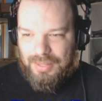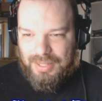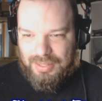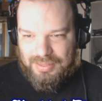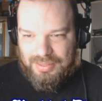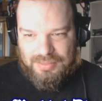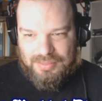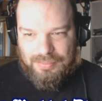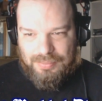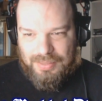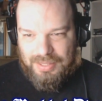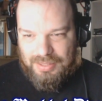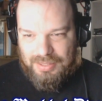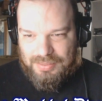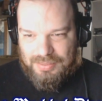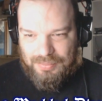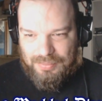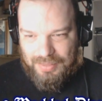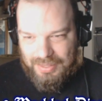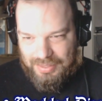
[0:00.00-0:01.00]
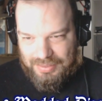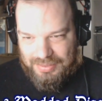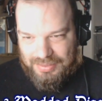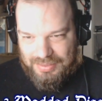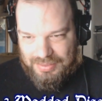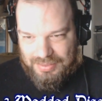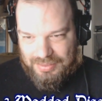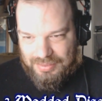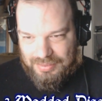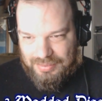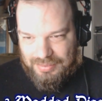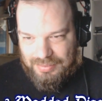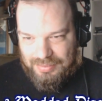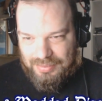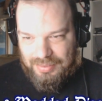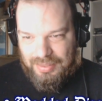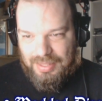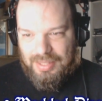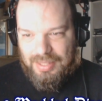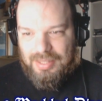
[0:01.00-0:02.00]
What else?
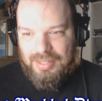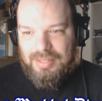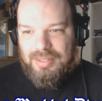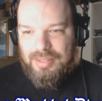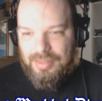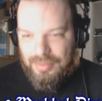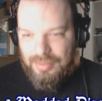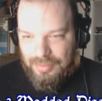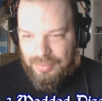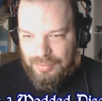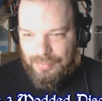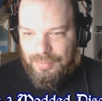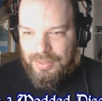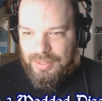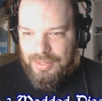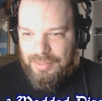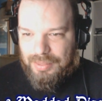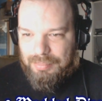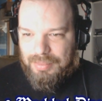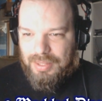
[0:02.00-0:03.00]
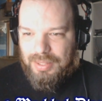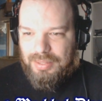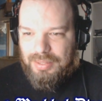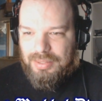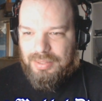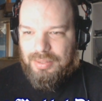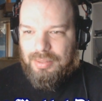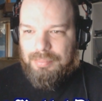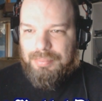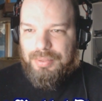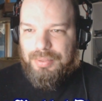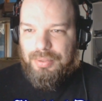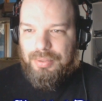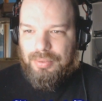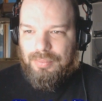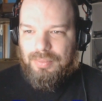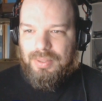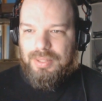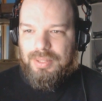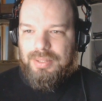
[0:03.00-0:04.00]
Yeah, another water mod called
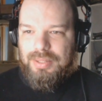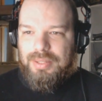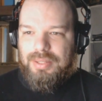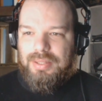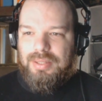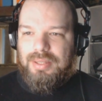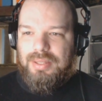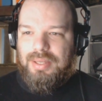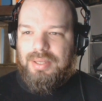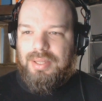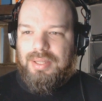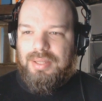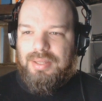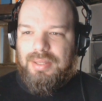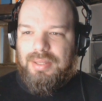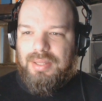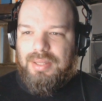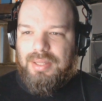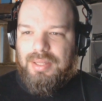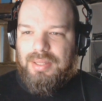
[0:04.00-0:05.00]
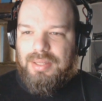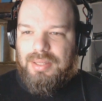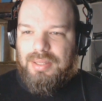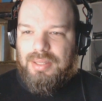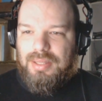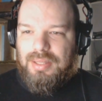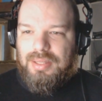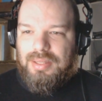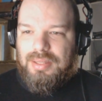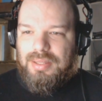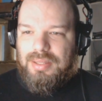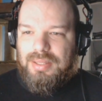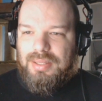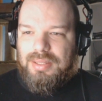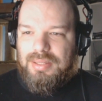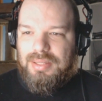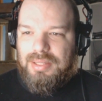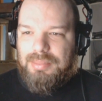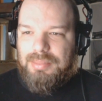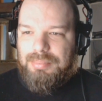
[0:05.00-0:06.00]
Pure Water, and then the
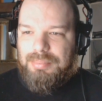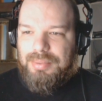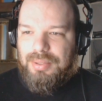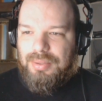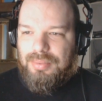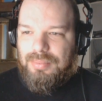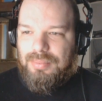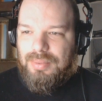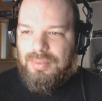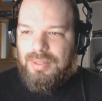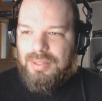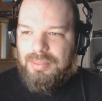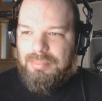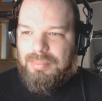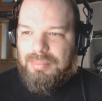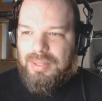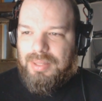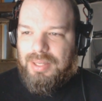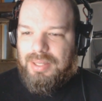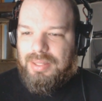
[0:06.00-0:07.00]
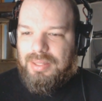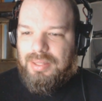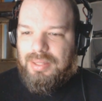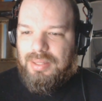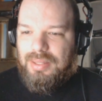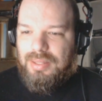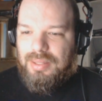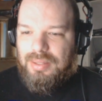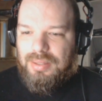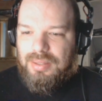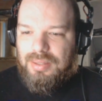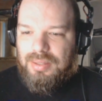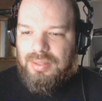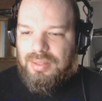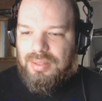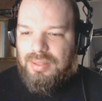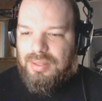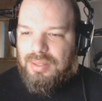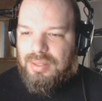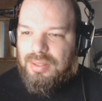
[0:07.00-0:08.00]
Clean Pure Water mod.
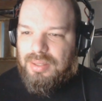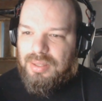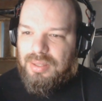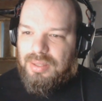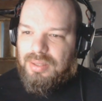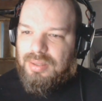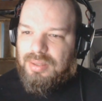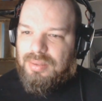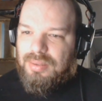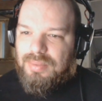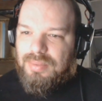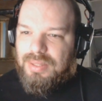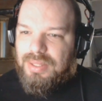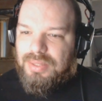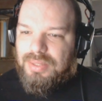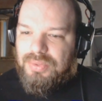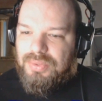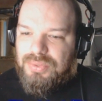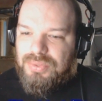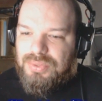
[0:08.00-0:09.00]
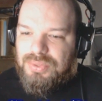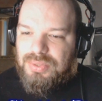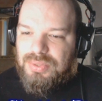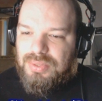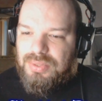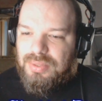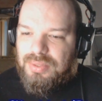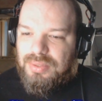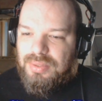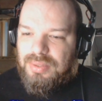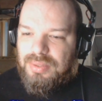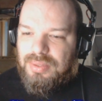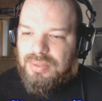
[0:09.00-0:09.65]
What else?